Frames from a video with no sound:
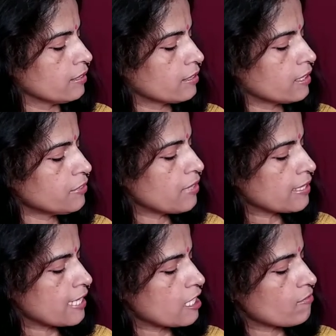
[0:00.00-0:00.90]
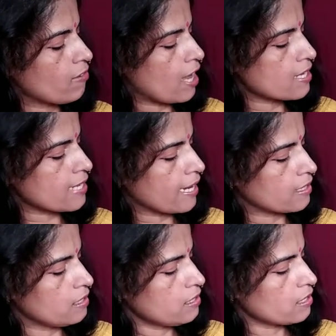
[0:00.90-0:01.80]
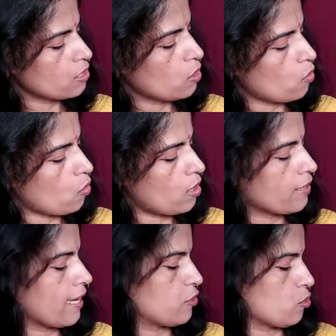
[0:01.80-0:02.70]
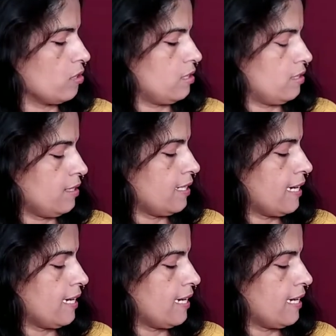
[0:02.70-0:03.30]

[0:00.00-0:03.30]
The third one says flower cycled, all natural.